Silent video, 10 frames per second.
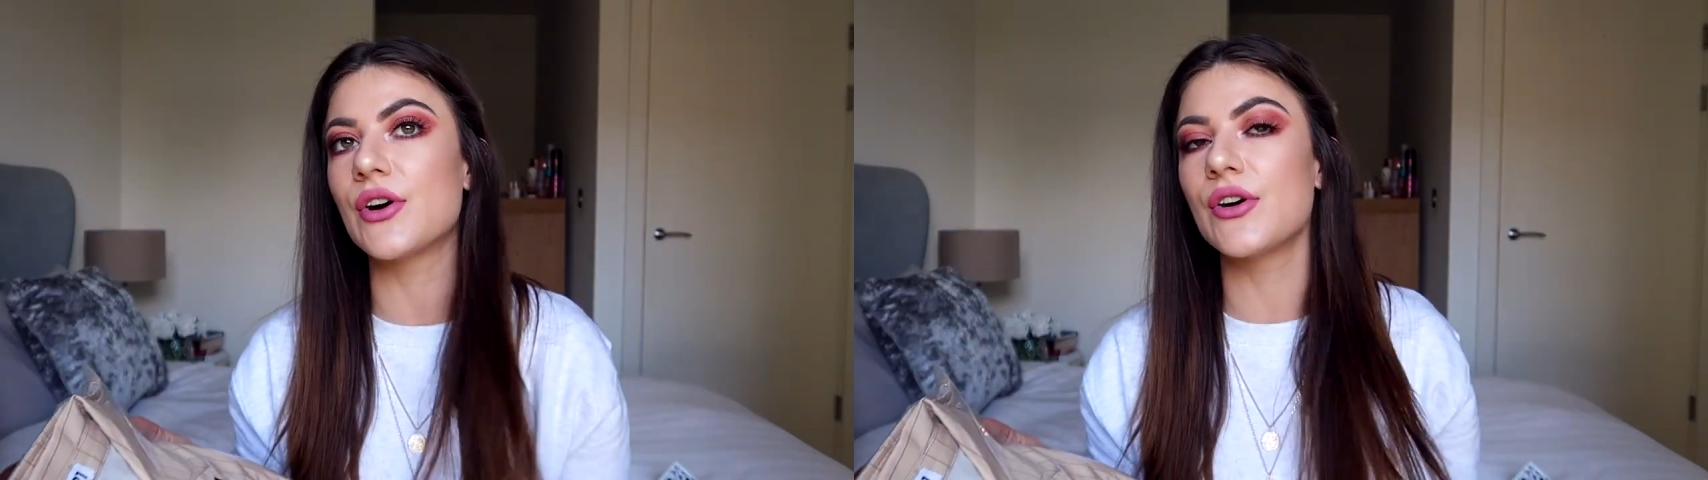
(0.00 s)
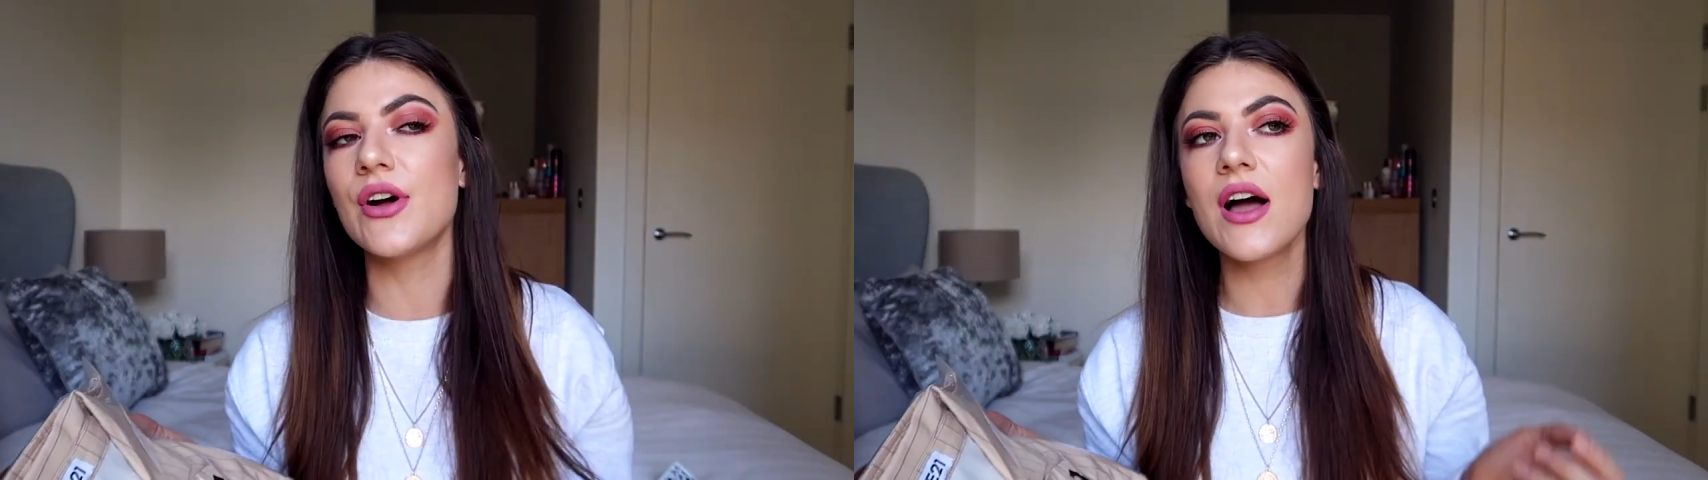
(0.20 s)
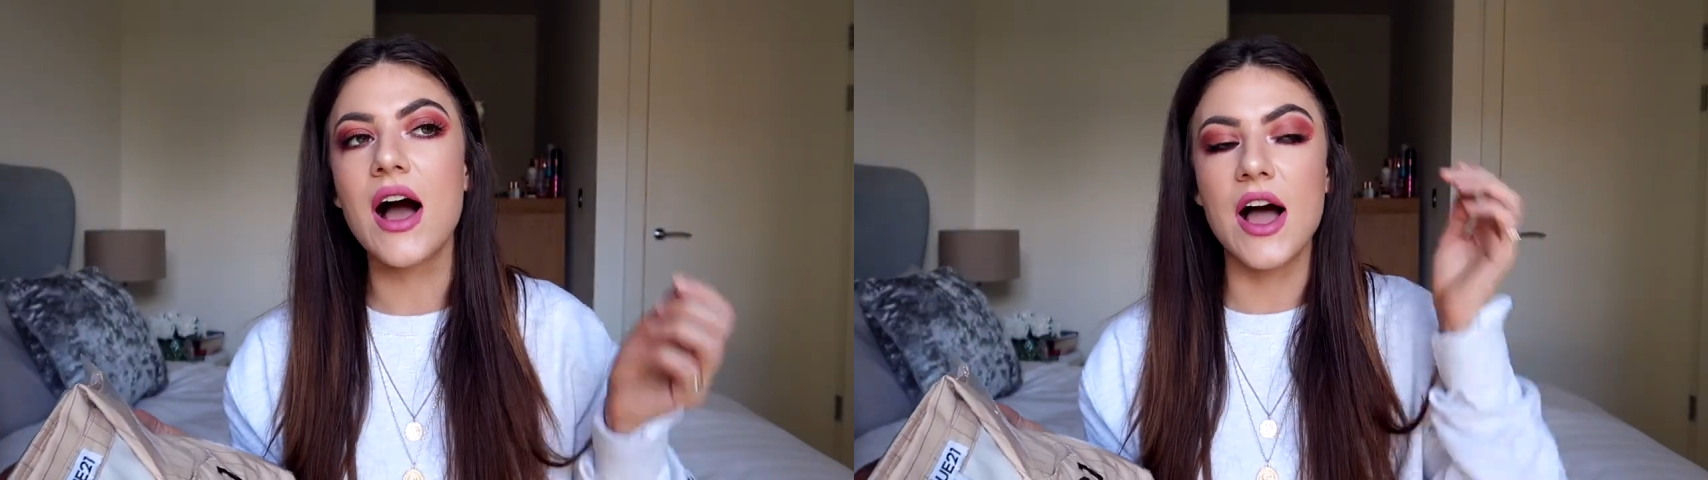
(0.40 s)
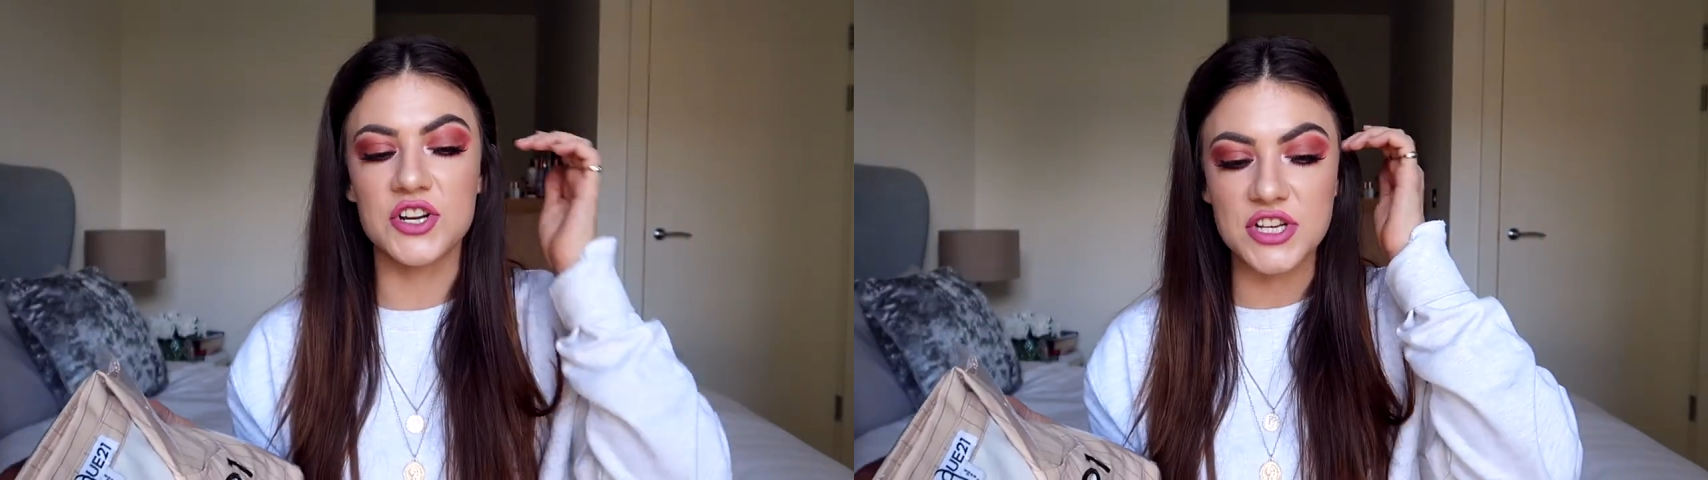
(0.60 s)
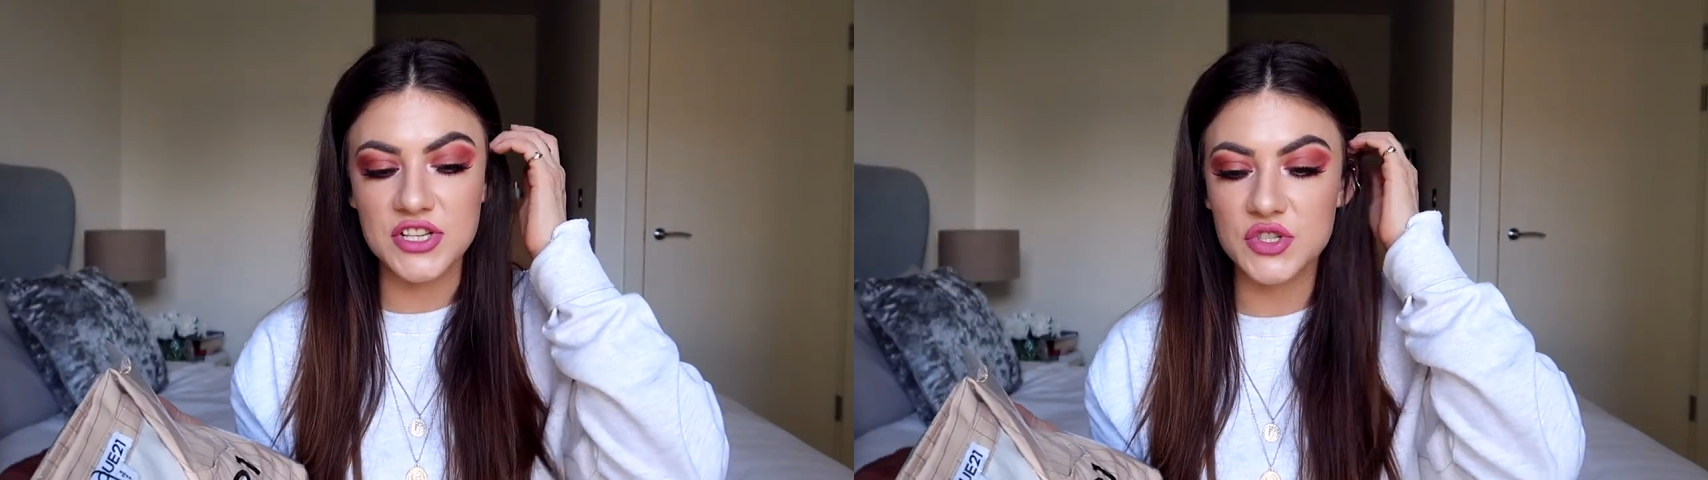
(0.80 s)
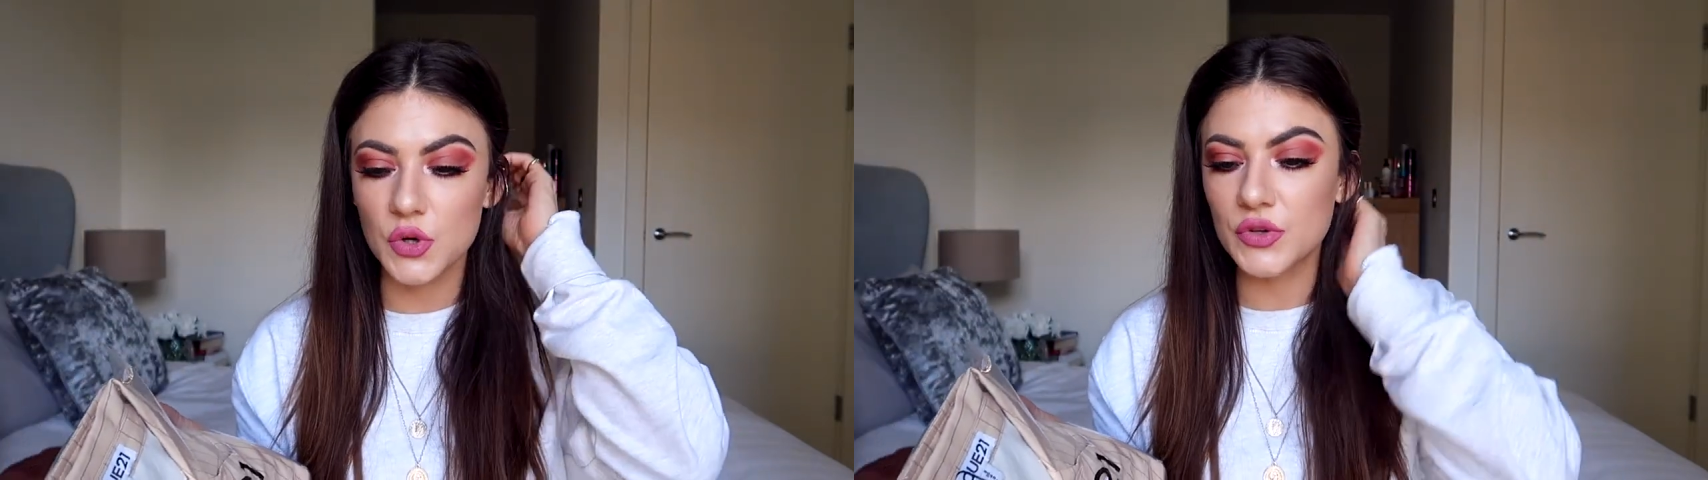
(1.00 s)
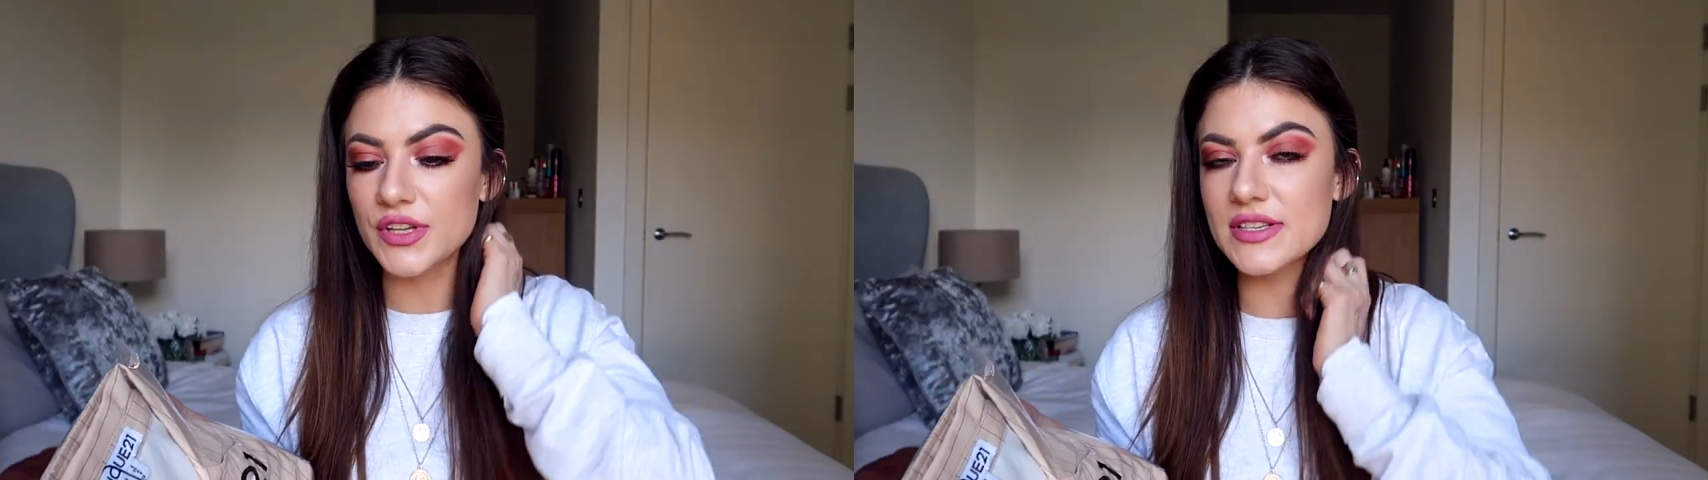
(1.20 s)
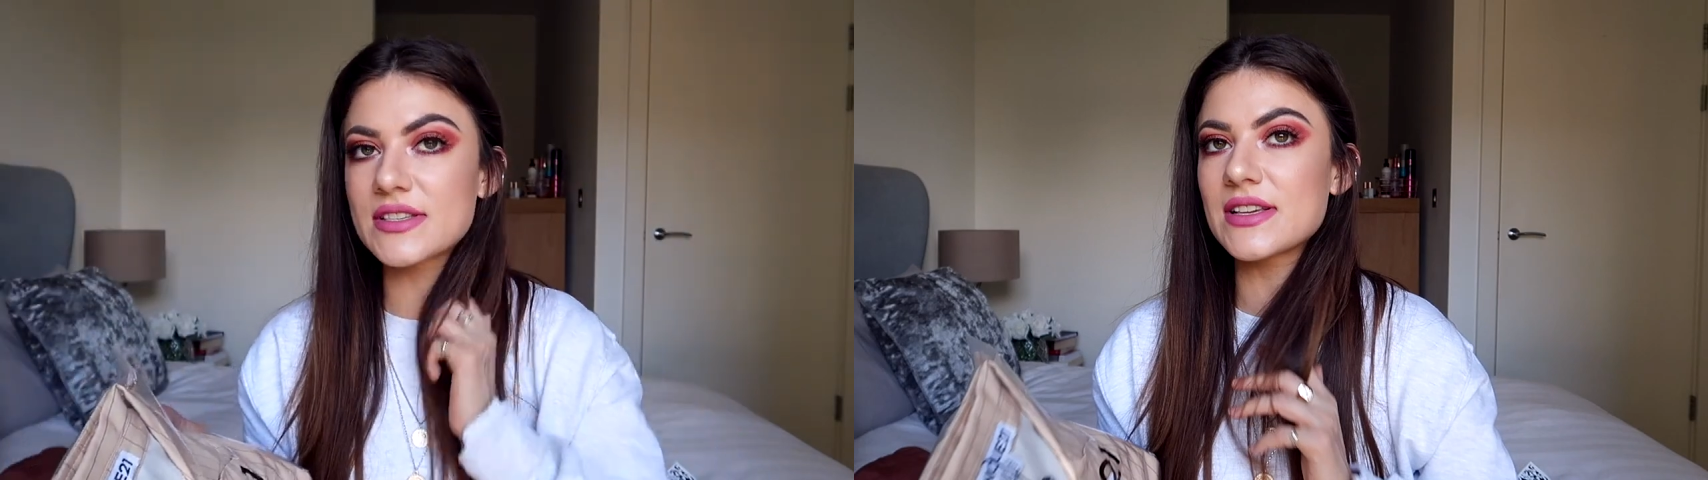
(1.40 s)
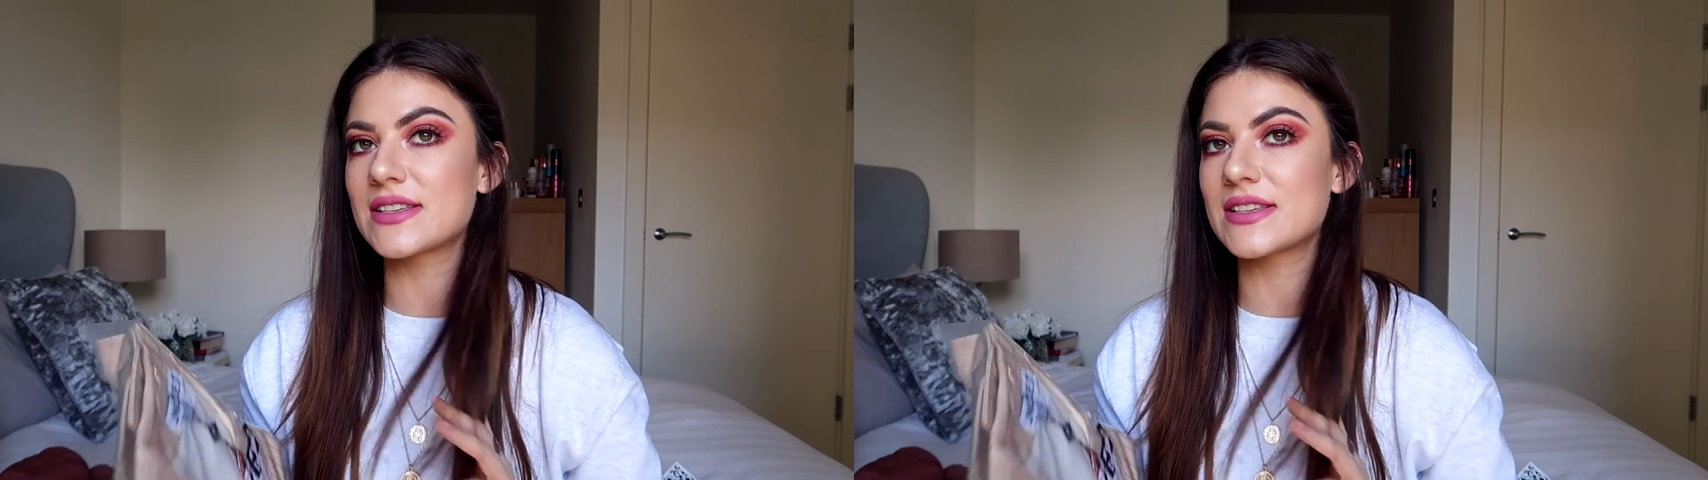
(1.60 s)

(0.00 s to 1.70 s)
I actually saw this